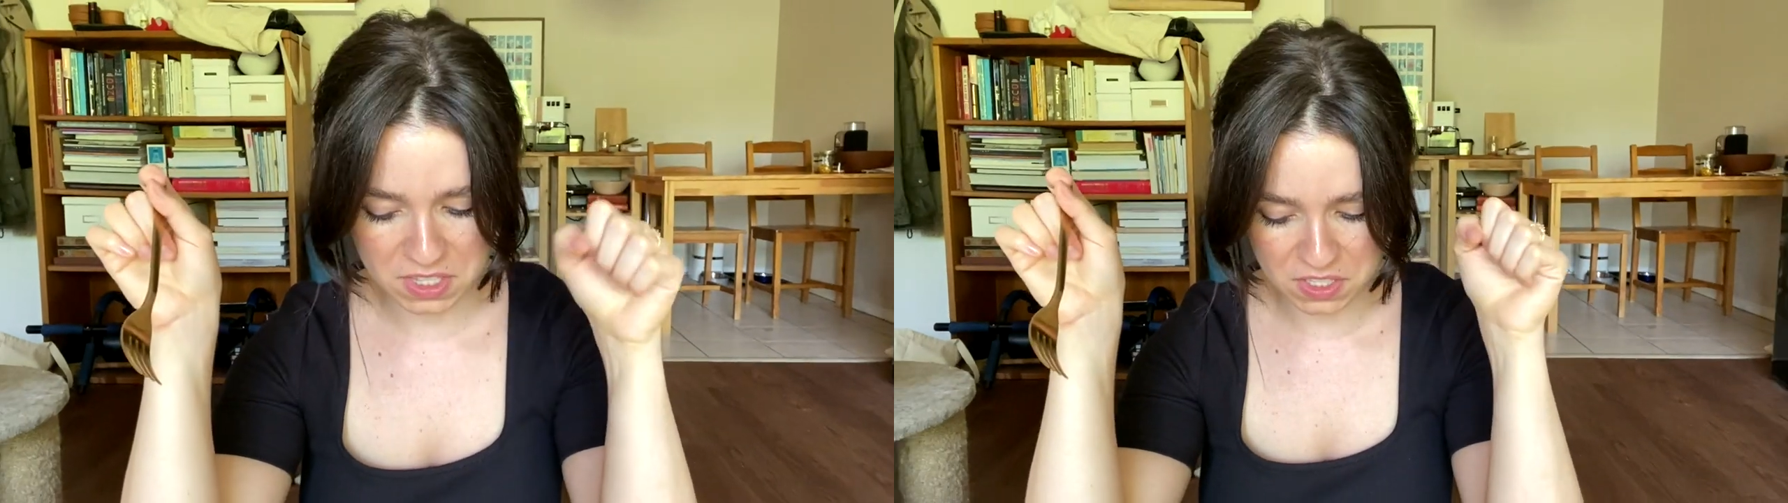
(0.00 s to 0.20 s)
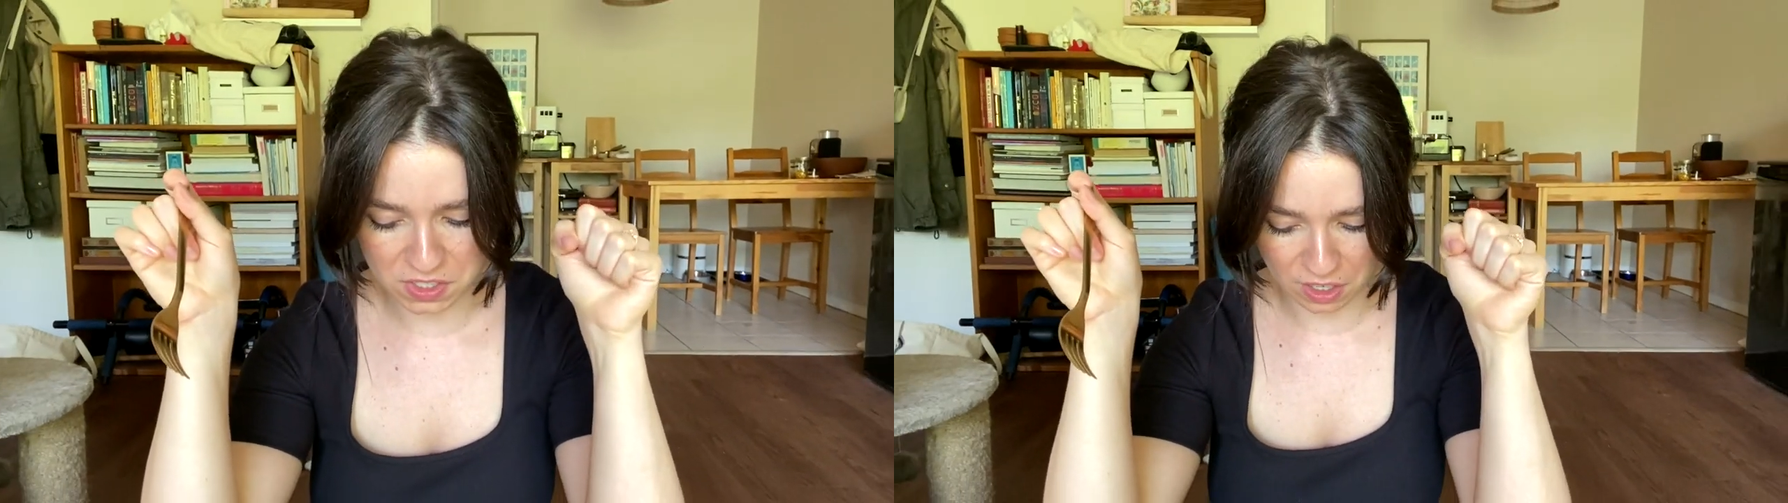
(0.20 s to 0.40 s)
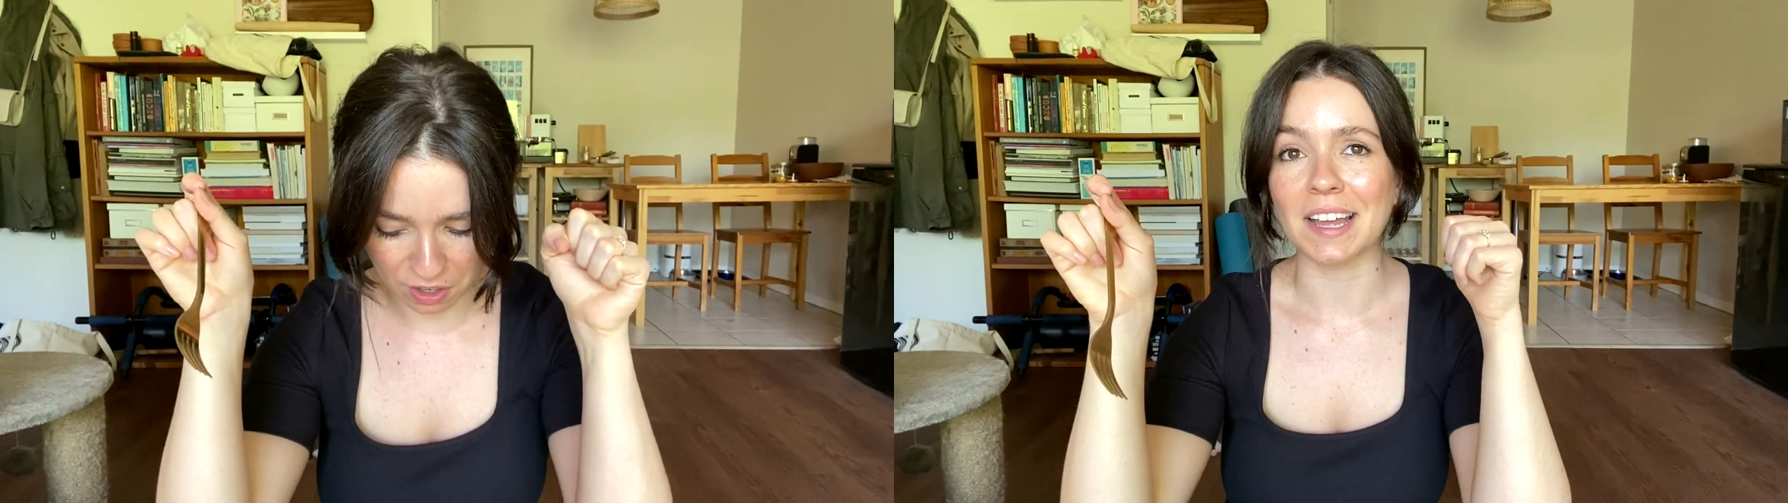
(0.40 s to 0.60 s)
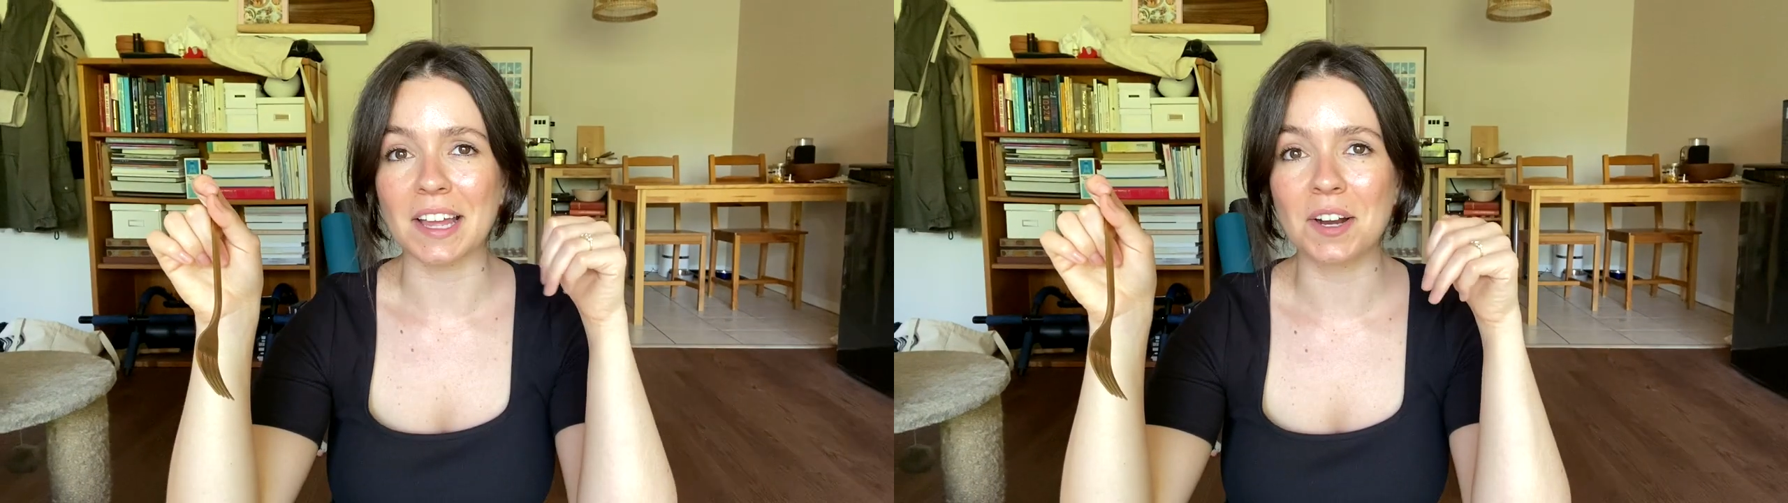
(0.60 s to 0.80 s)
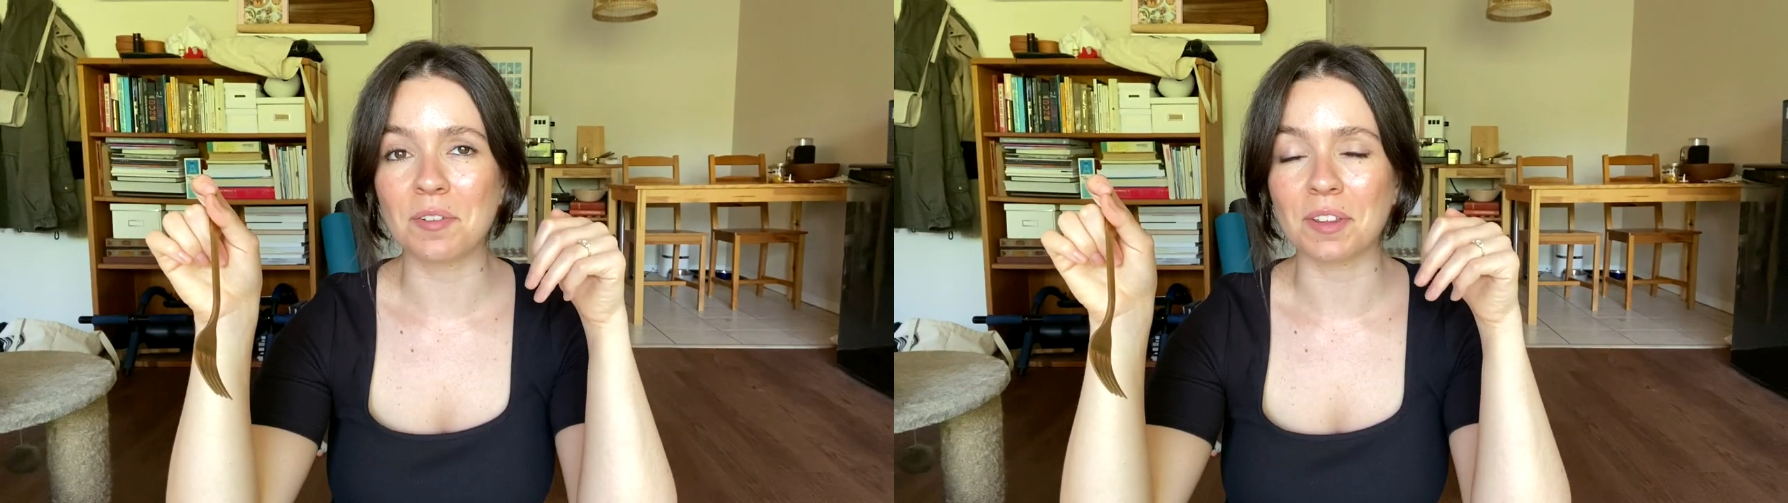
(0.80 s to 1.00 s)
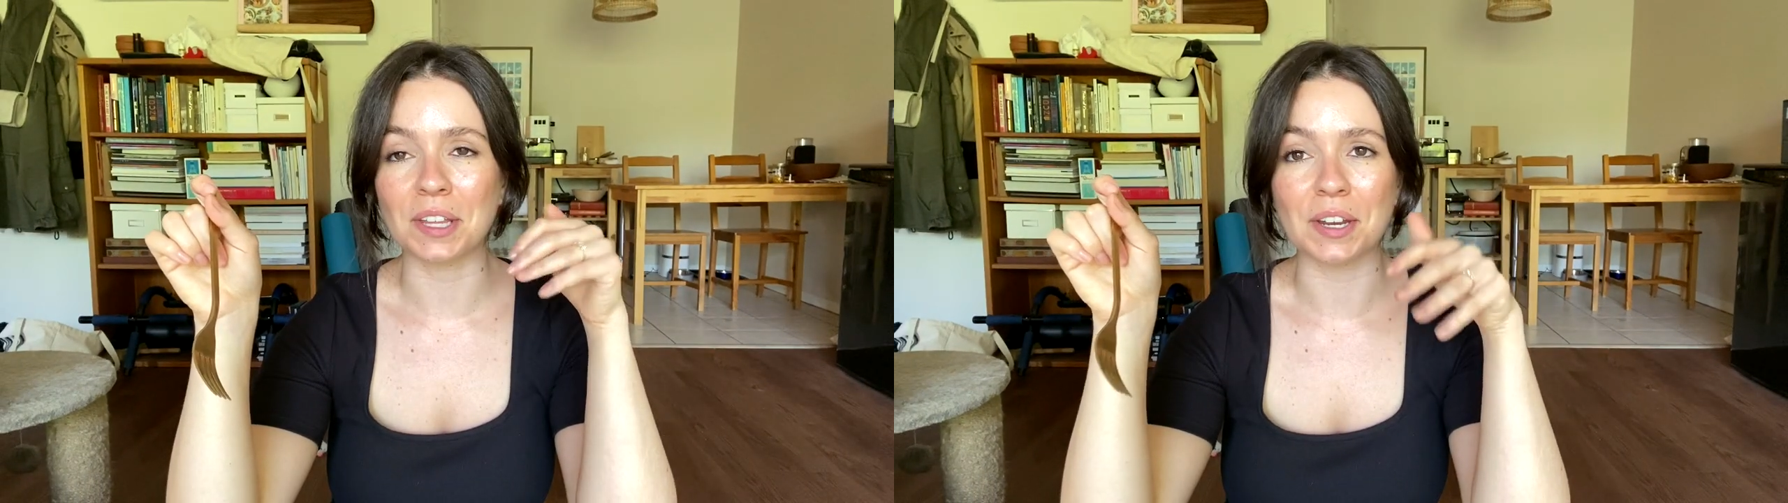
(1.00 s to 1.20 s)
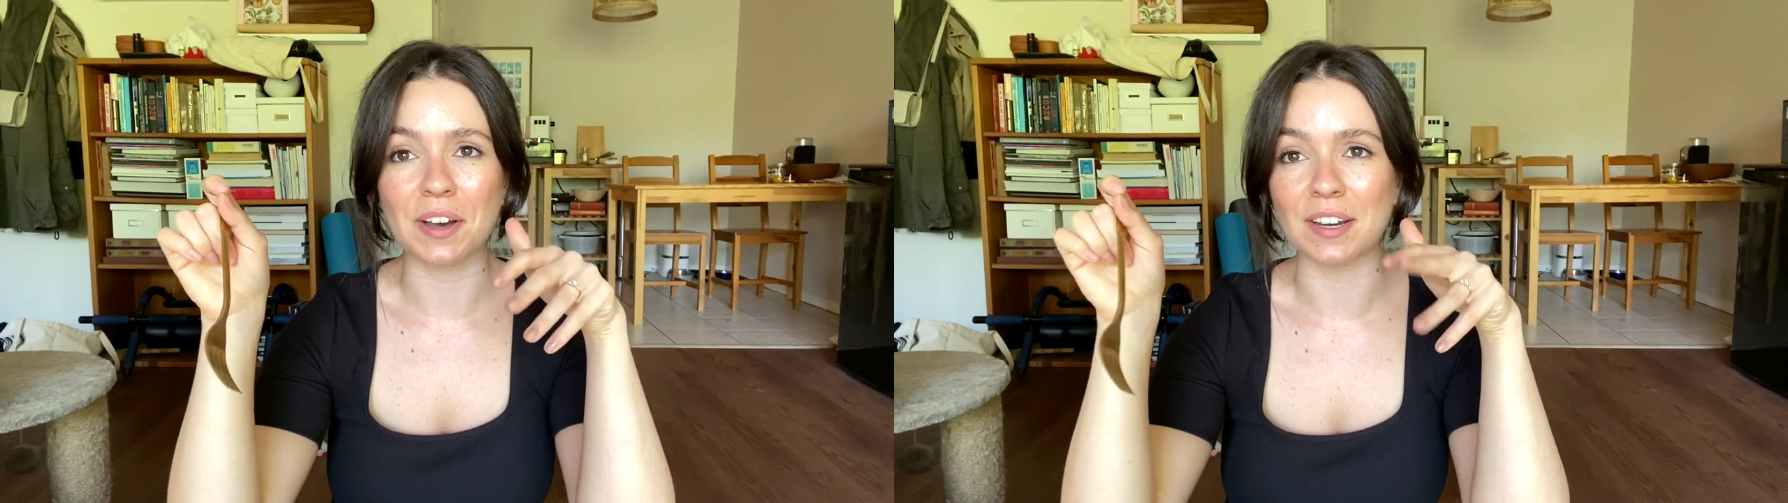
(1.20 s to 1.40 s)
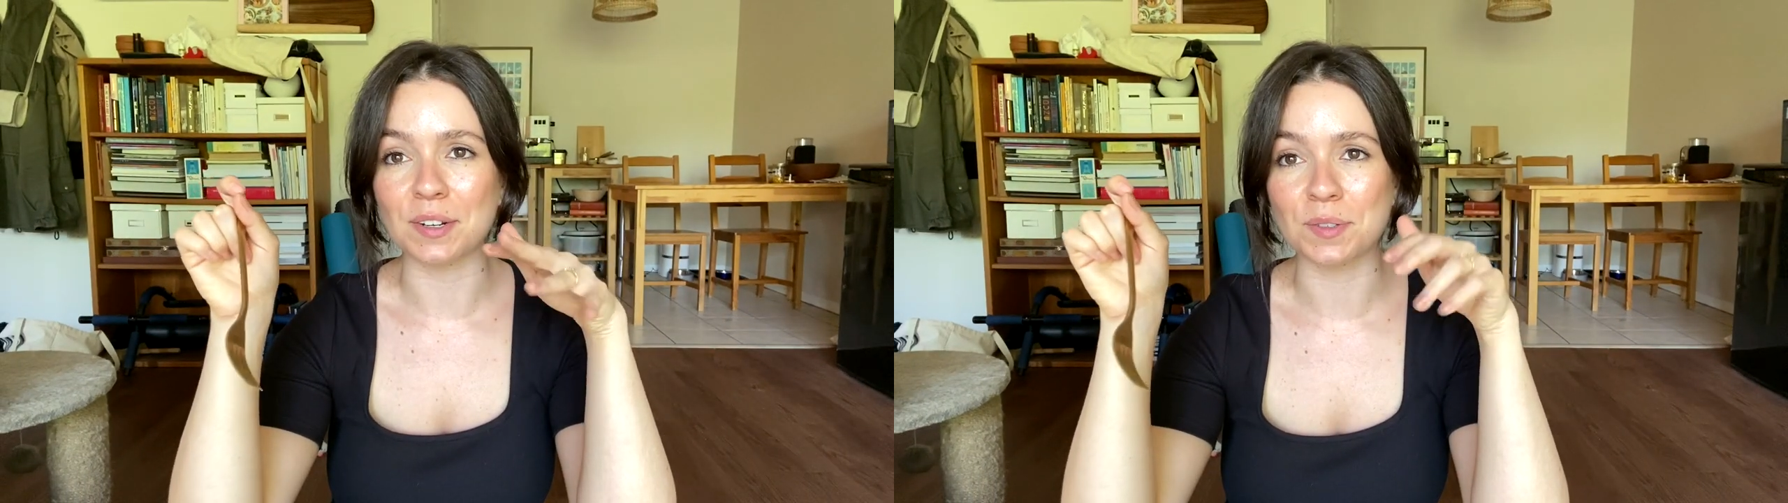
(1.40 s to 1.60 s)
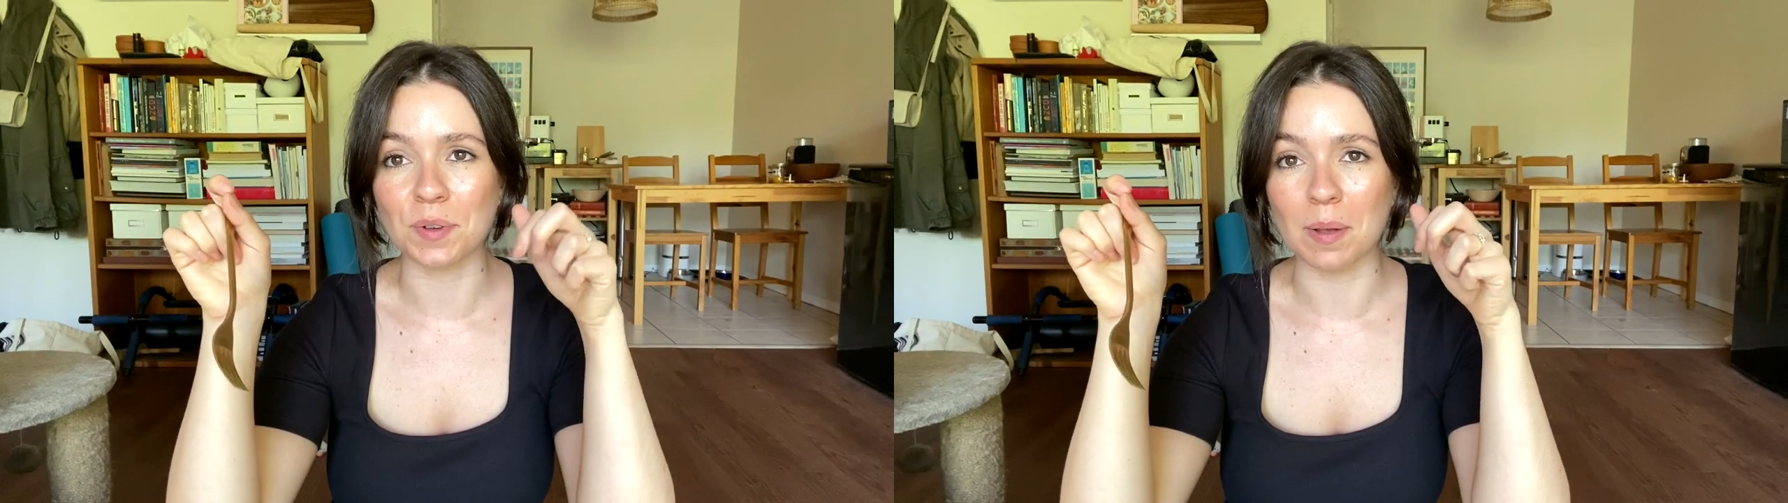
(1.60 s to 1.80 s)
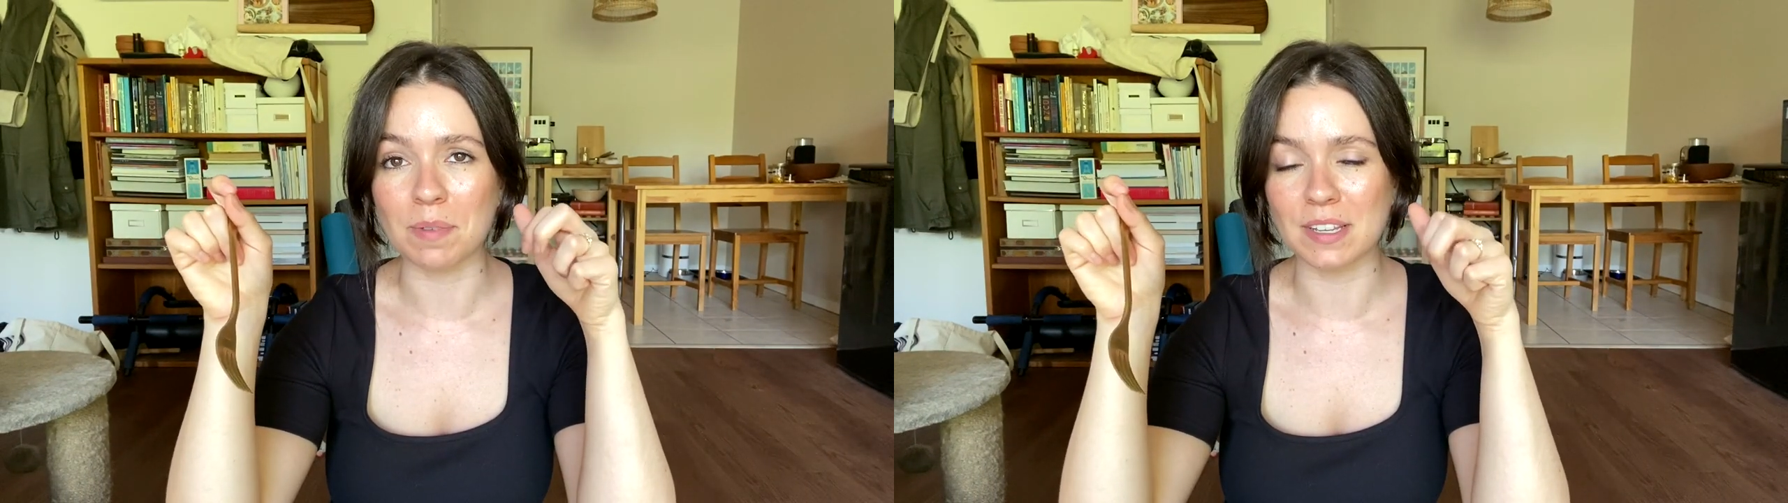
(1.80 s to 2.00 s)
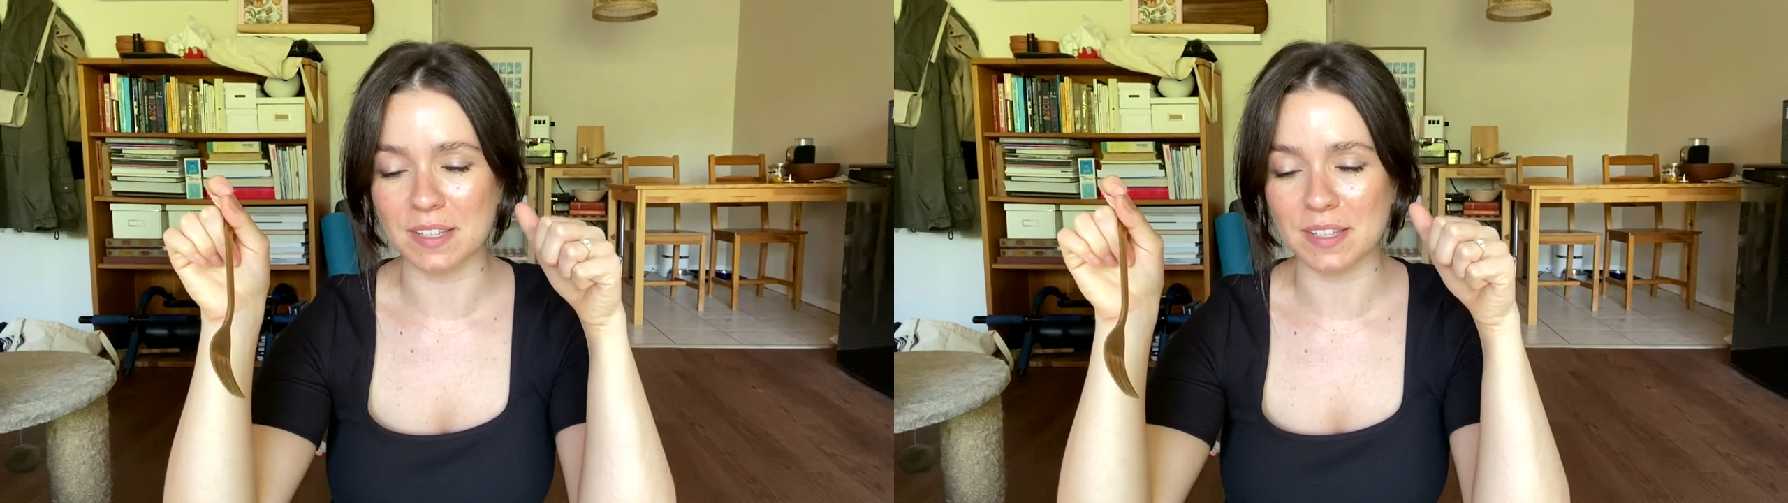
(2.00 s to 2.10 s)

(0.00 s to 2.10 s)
Stuff. I don't really know how to describe this.